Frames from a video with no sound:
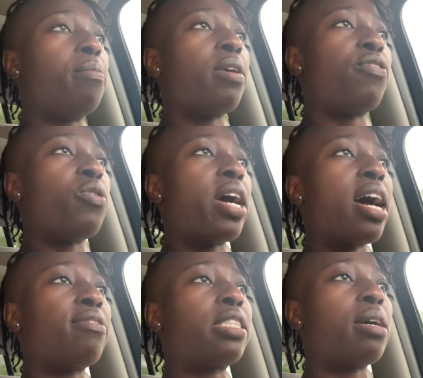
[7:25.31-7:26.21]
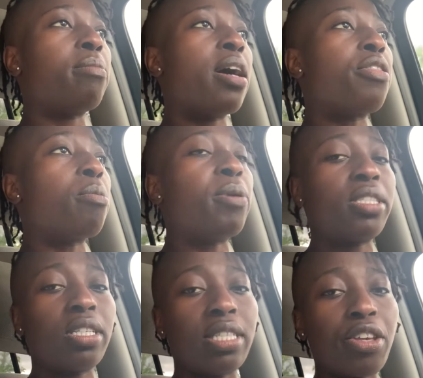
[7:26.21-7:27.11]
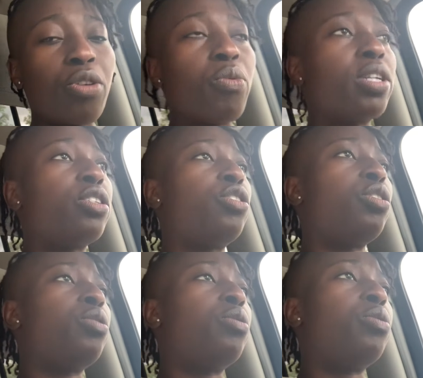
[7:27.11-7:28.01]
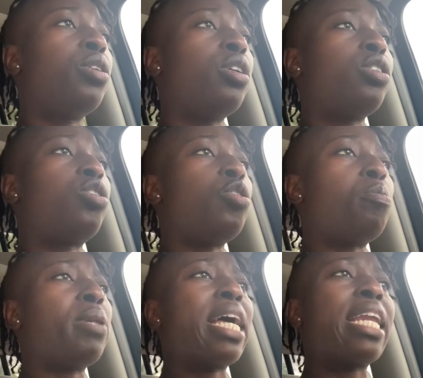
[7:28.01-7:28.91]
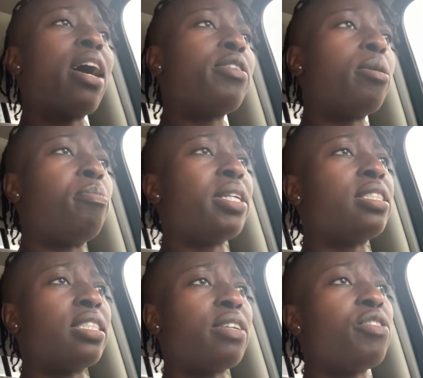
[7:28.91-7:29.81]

If you have some other business that you want to do, to plan out your business.